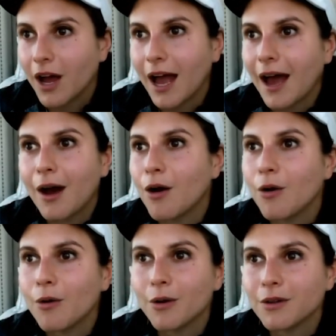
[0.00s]

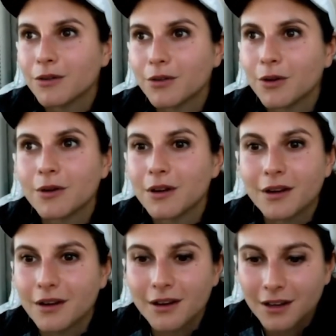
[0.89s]
how
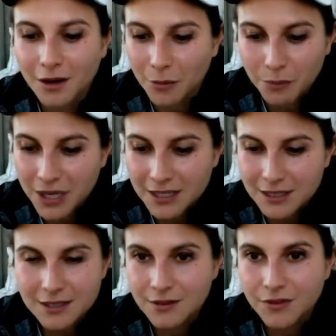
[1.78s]
certain,
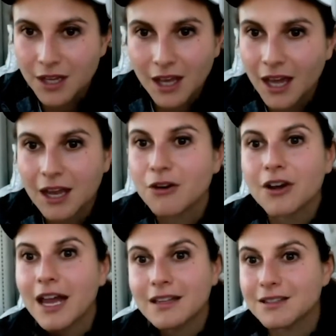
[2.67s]
pieces of the
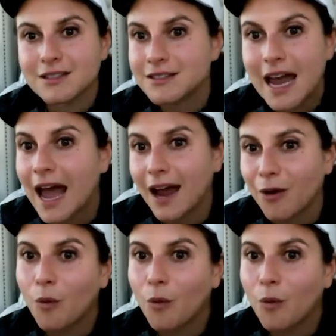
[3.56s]
internet stack